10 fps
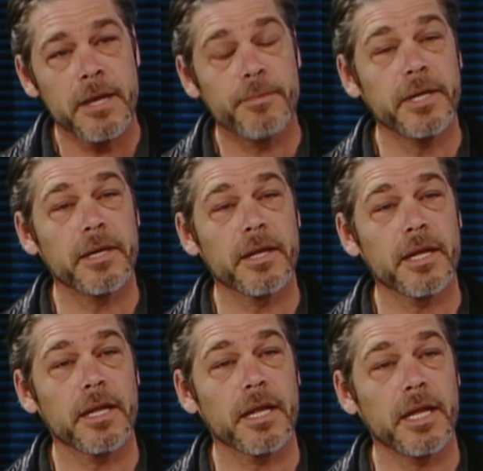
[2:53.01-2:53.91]
But
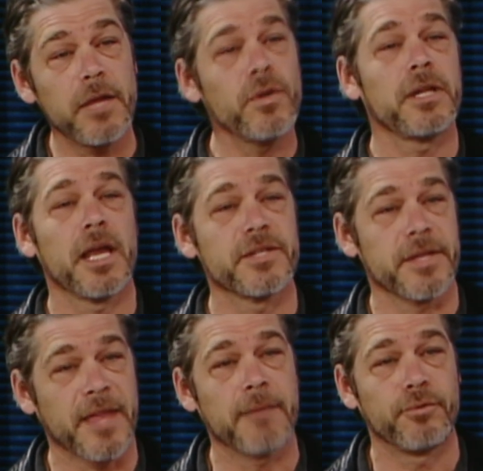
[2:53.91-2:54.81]
he realized
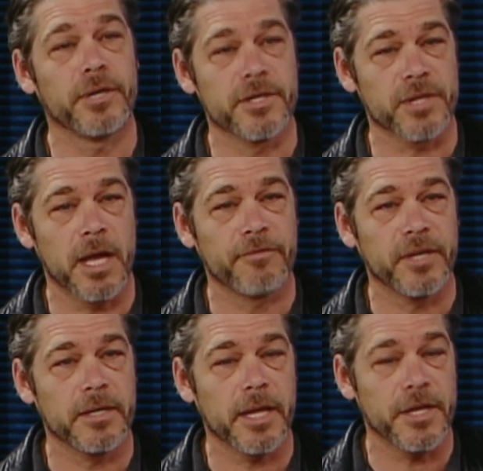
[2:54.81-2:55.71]
at that point in his life
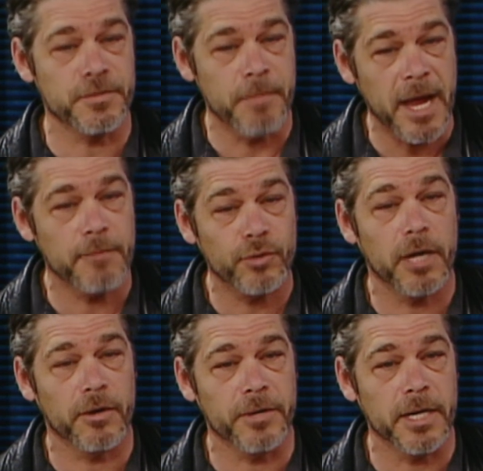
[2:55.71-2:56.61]
that his main
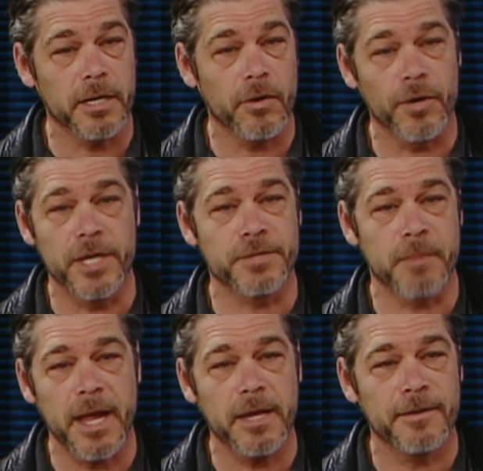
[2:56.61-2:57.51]
priority or his
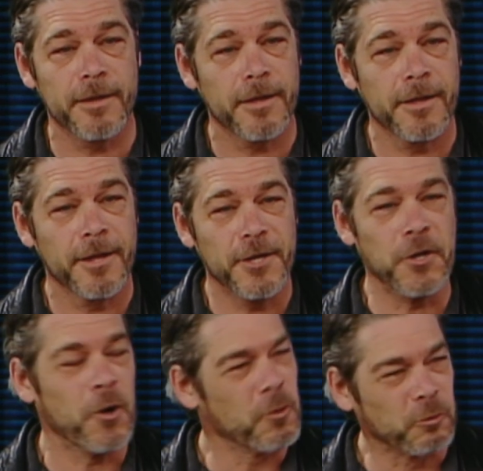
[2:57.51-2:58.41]
main, you
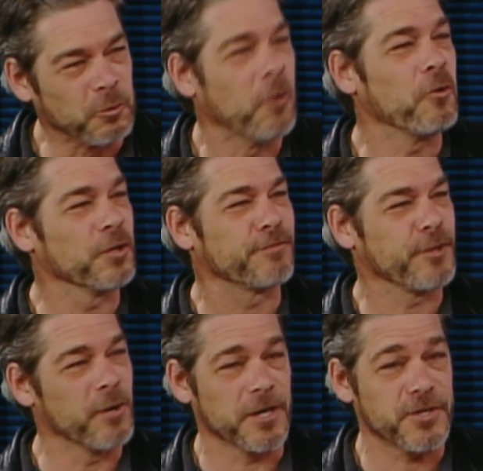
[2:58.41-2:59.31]
know, role, if
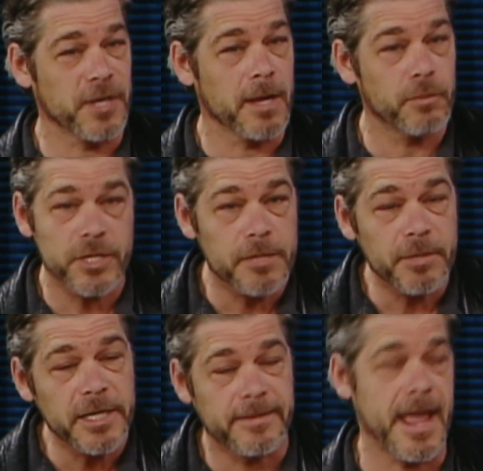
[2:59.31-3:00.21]
you want to say, was to
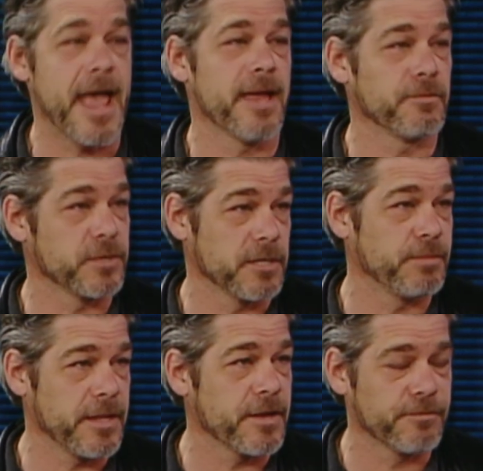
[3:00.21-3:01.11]
be a dad, was to
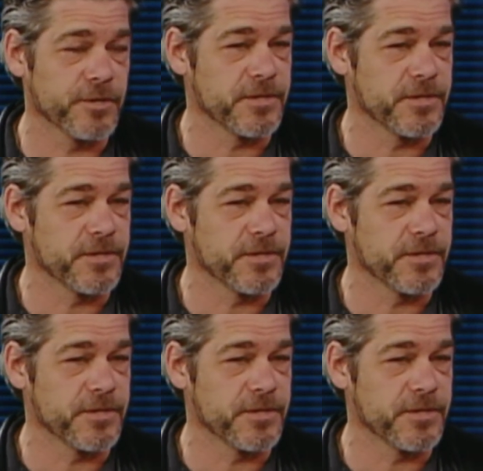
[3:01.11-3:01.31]
be there for his